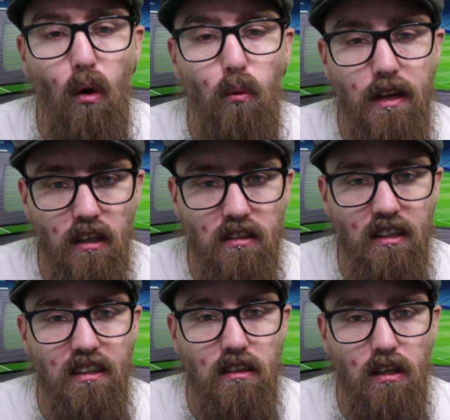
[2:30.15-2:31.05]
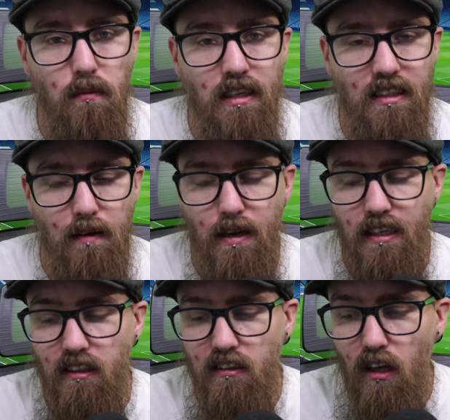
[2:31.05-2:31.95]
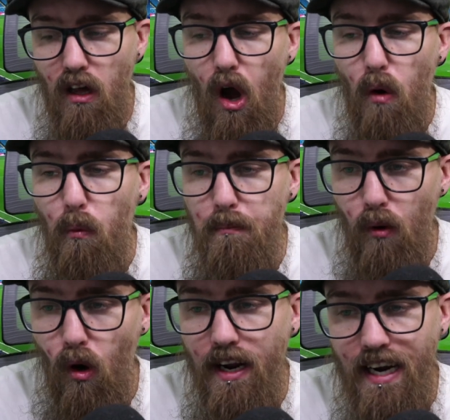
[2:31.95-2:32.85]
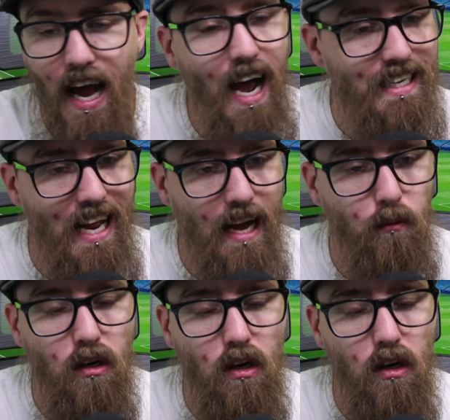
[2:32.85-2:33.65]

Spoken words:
we conceded too many set pieces. We brought in height now.